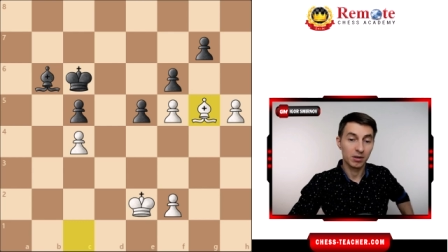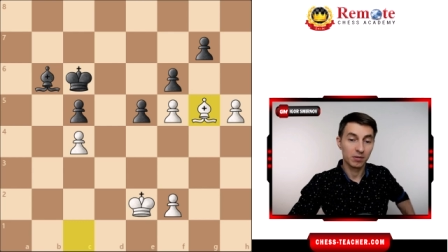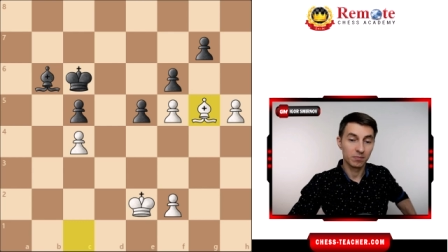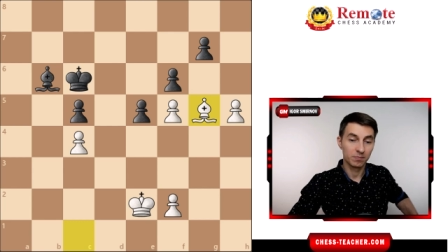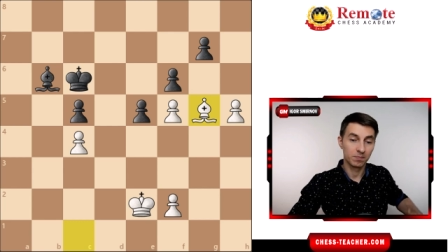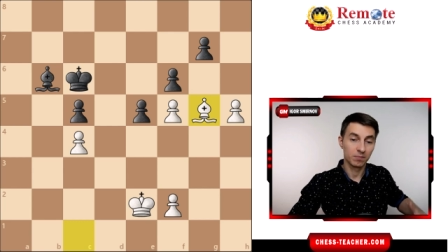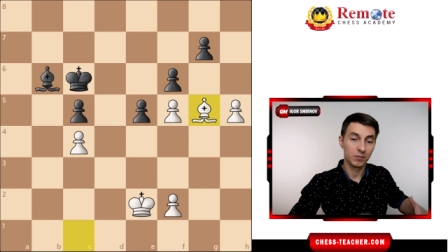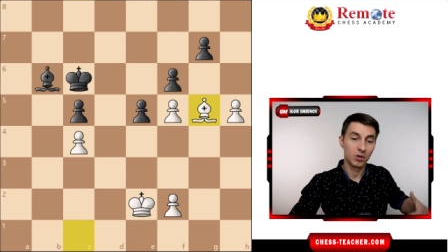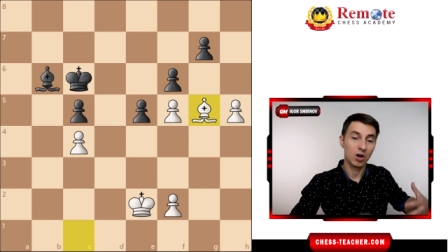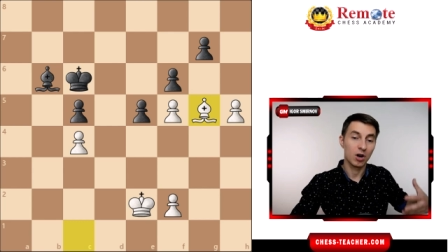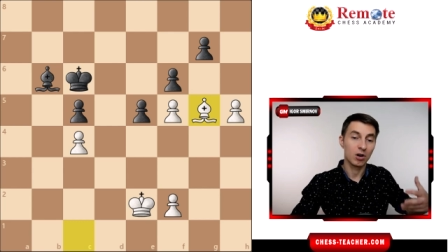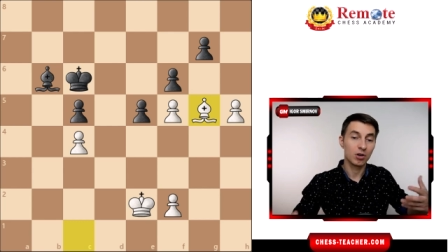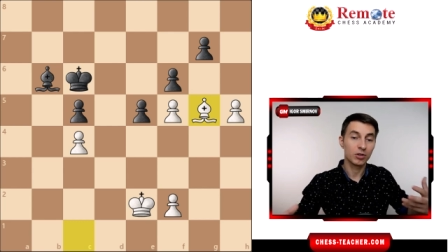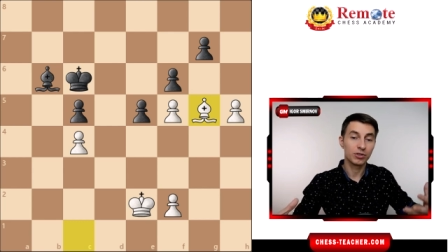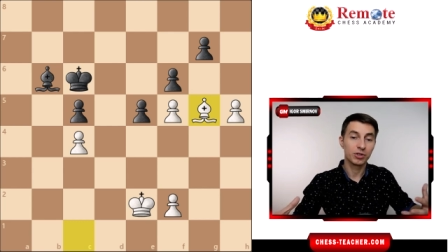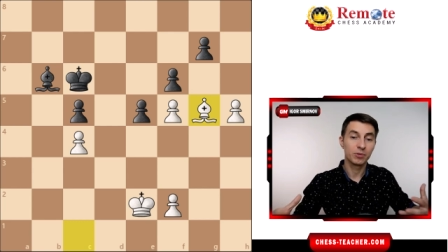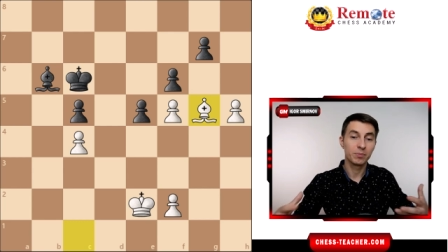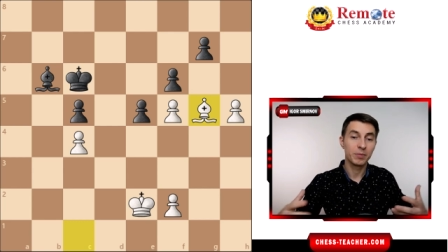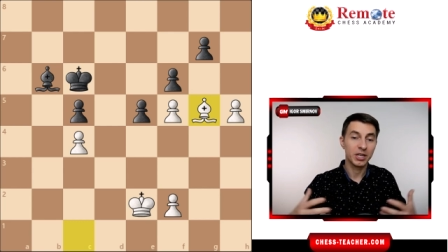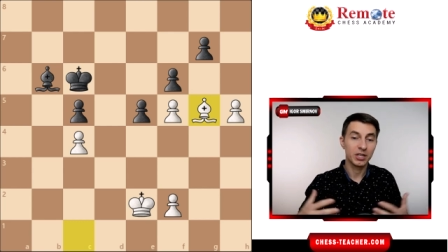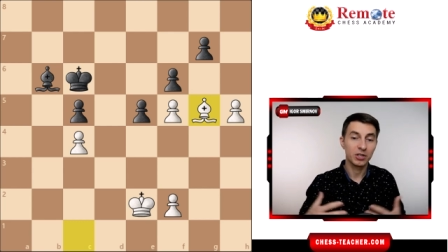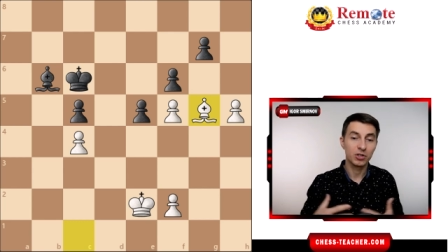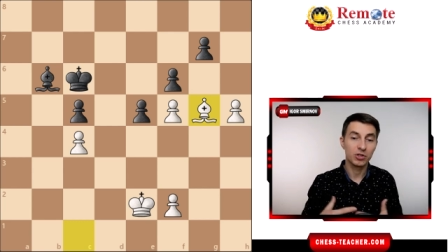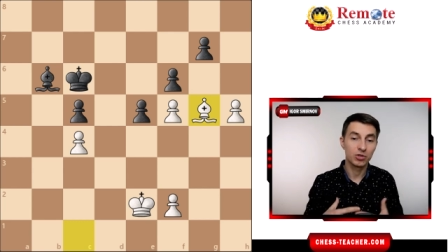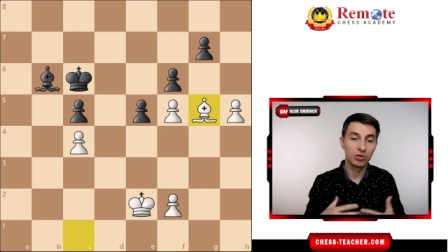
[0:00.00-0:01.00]
Carlsen
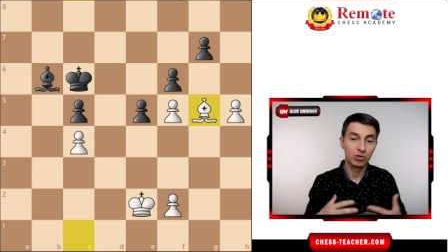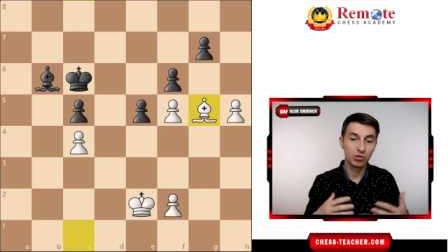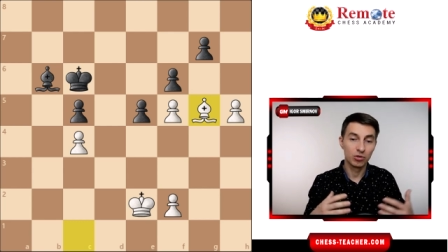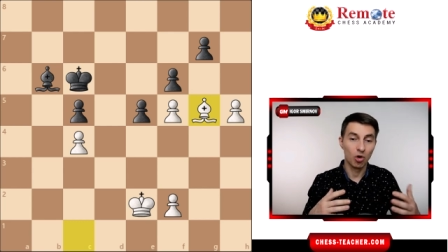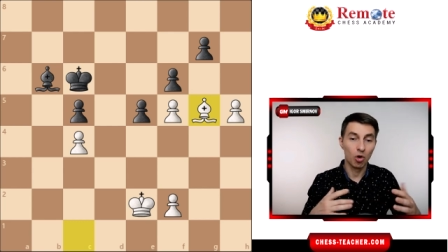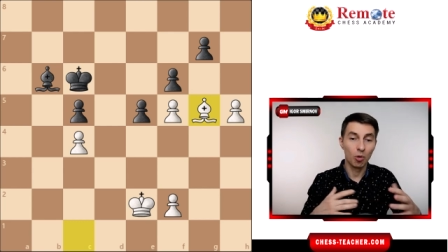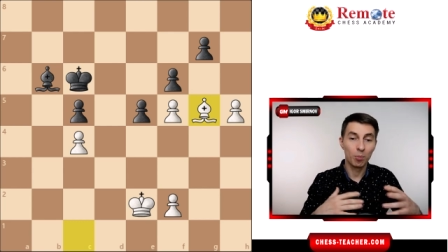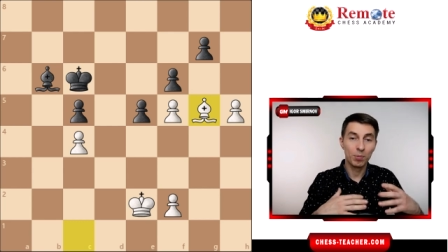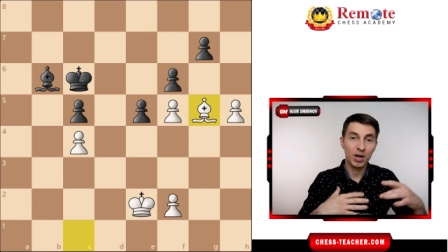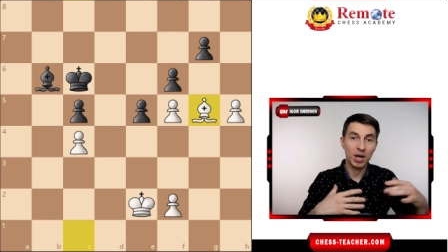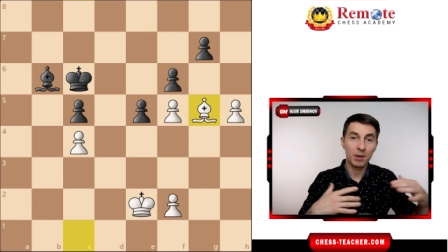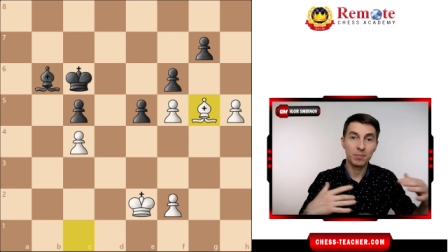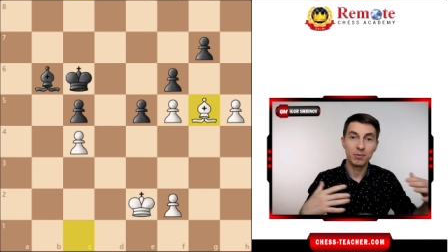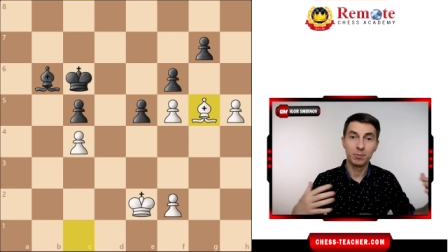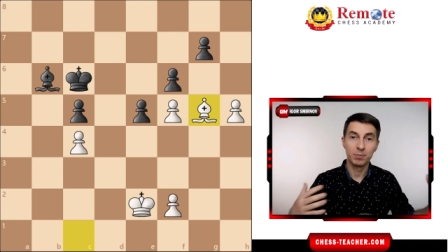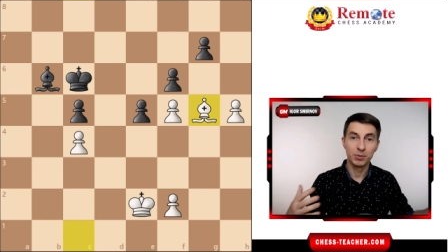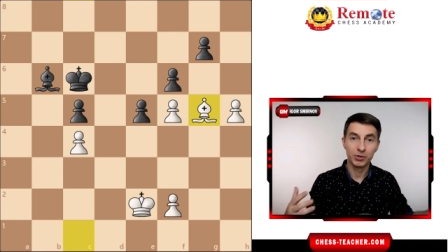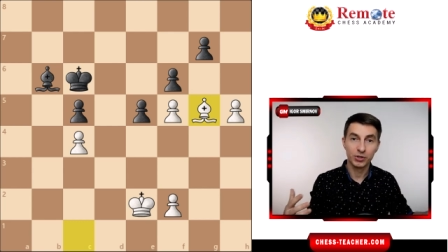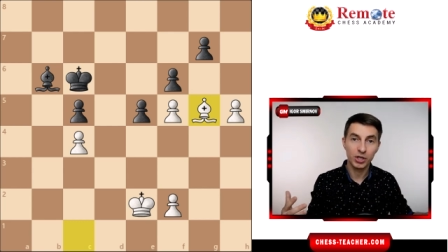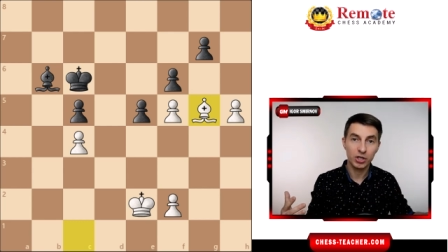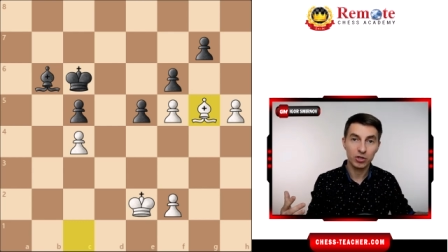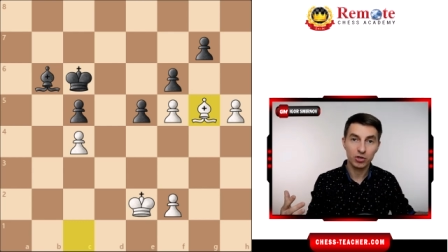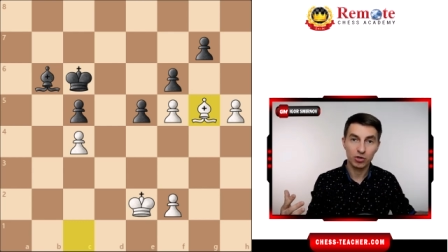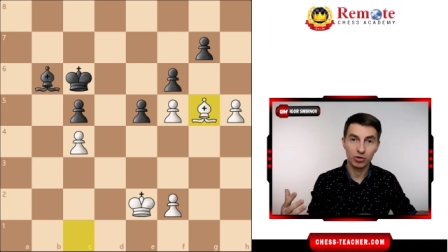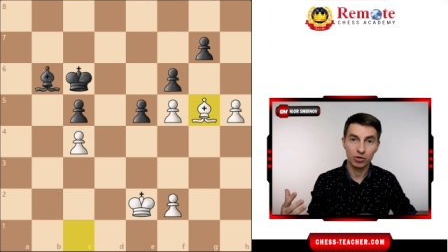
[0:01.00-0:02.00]
managed to open up the
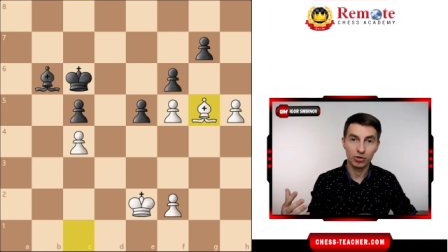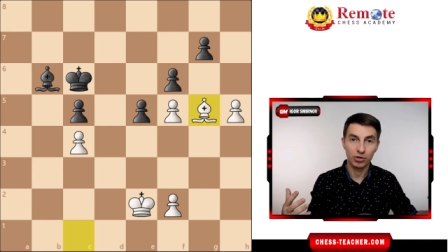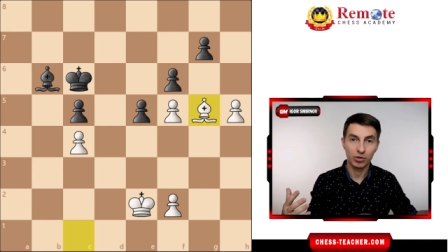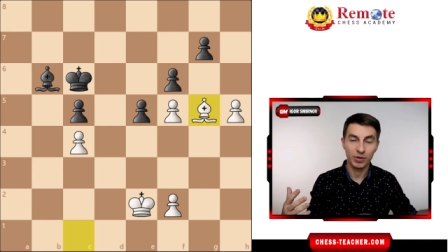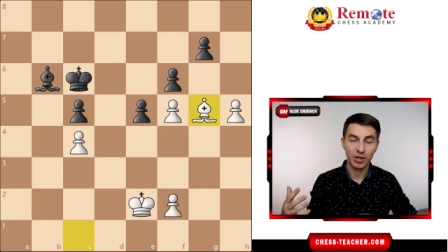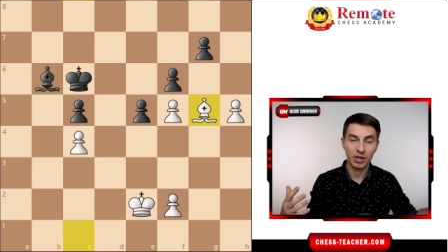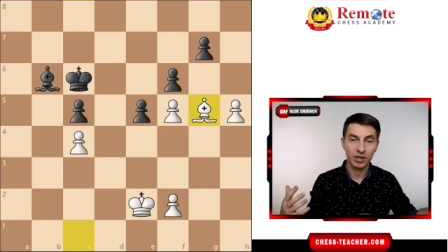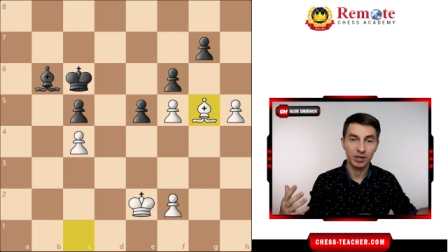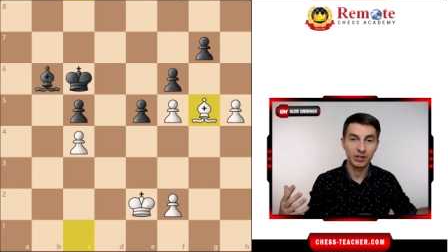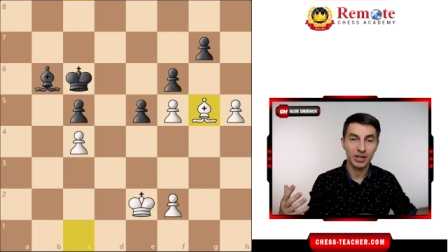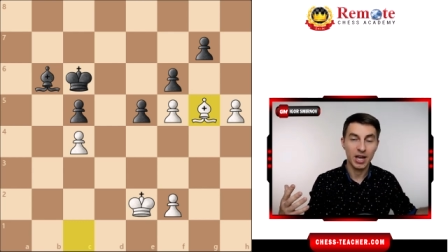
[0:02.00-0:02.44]
position so that